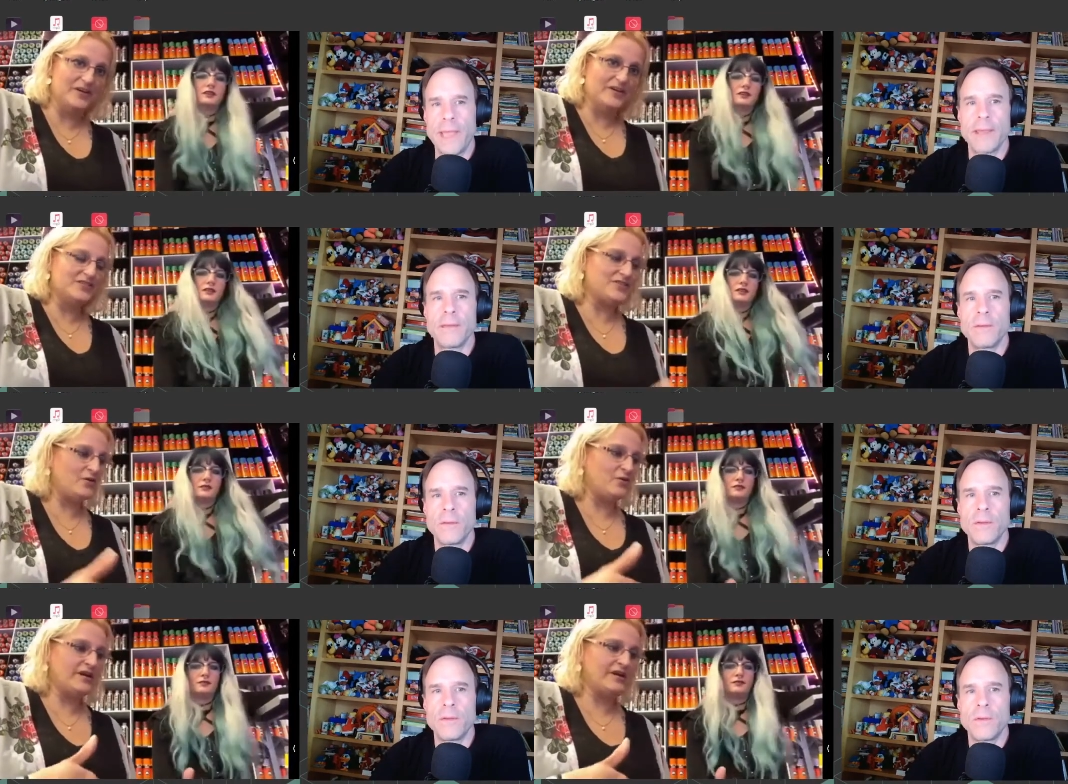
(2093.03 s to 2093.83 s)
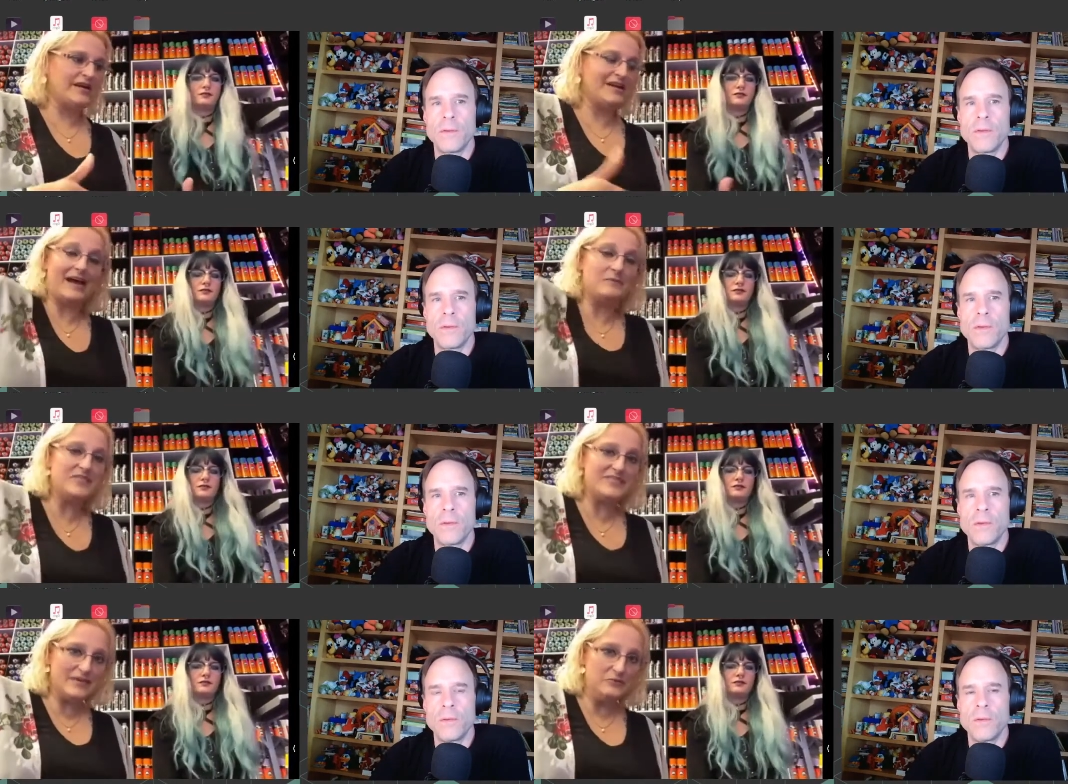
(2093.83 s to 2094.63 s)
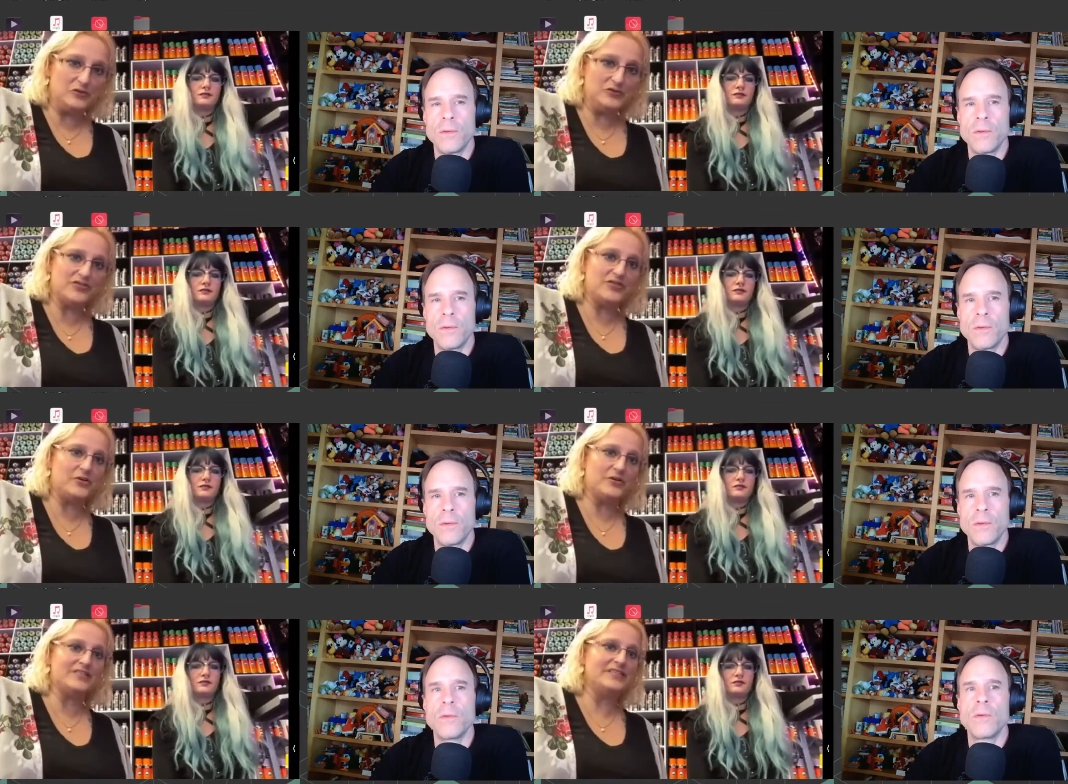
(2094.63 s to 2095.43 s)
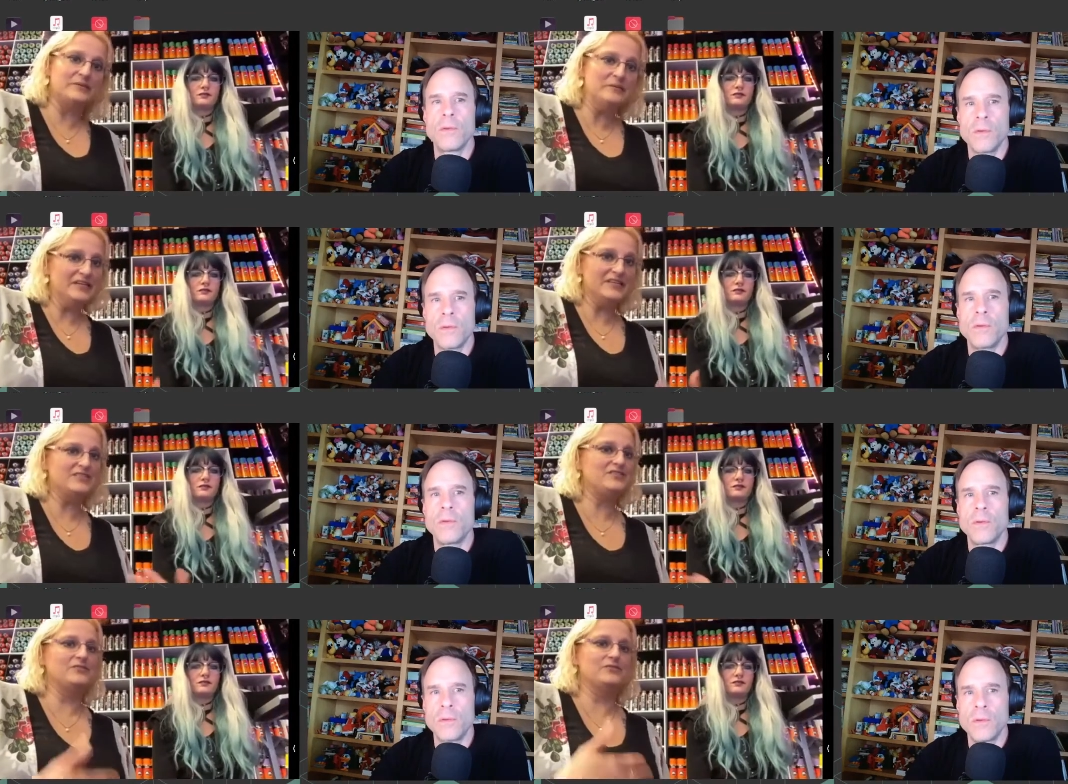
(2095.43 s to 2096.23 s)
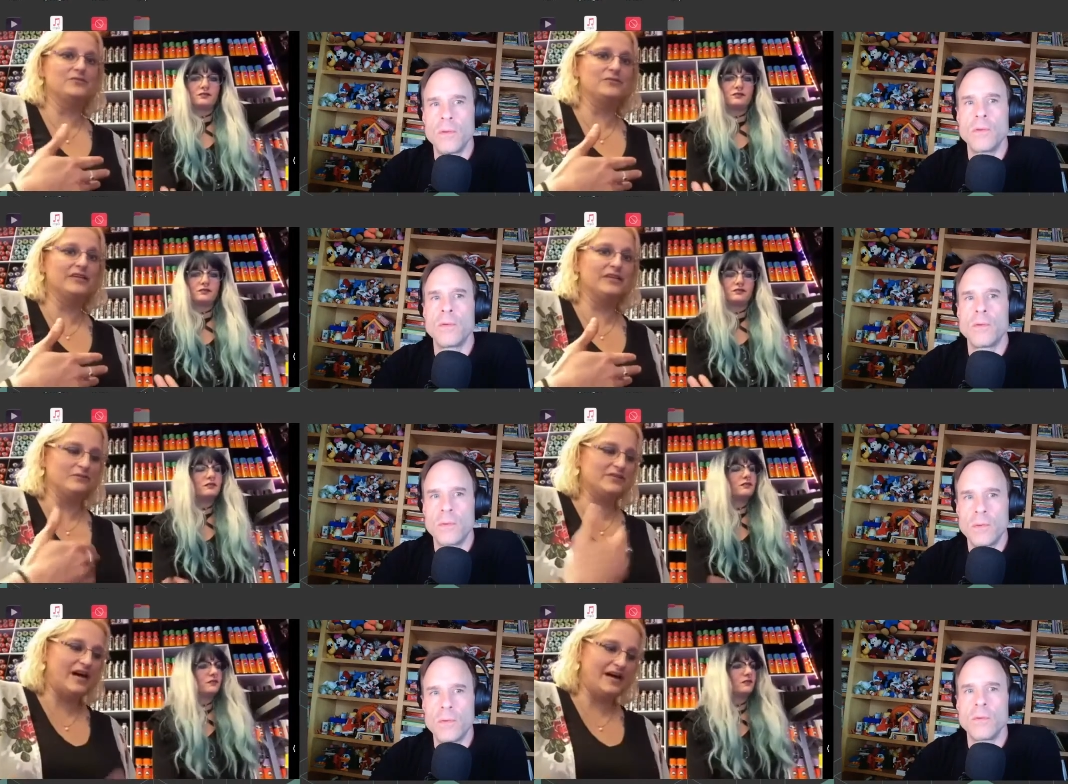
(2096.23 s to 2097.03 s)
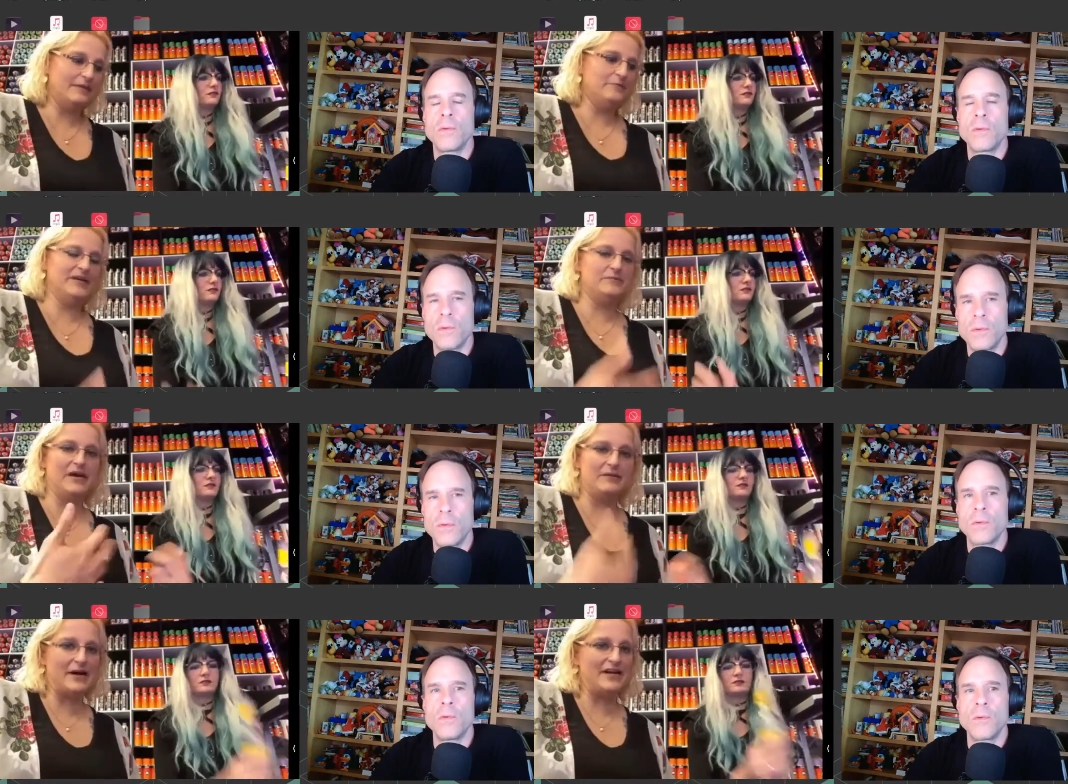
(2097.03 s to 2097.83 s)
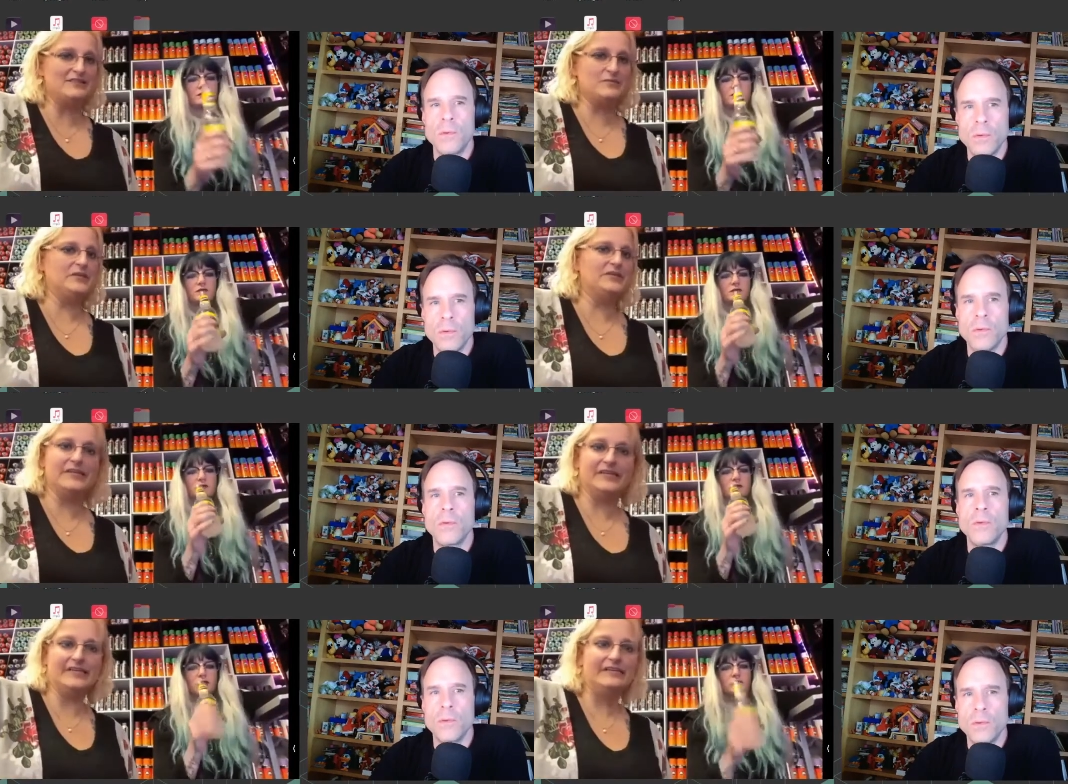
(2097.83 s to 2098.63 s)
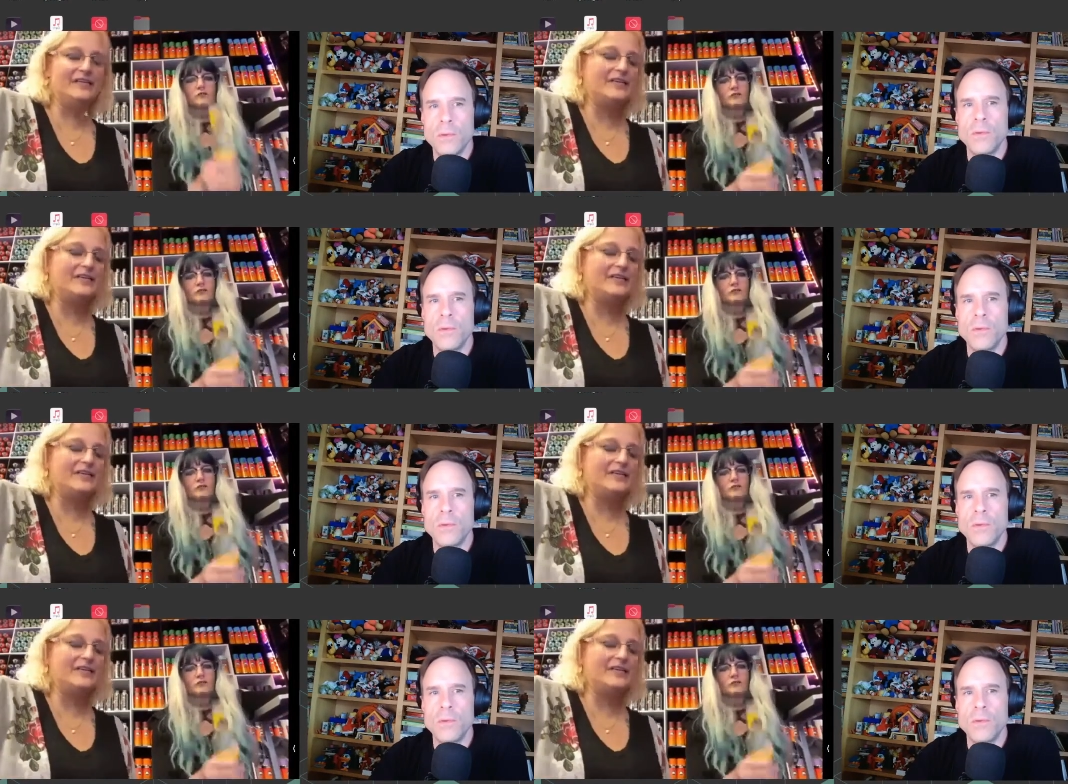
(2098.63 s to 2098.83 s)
Speaker 1: Yeah. So and I'm disabled. So it's limited to, you know, time and my body's ability.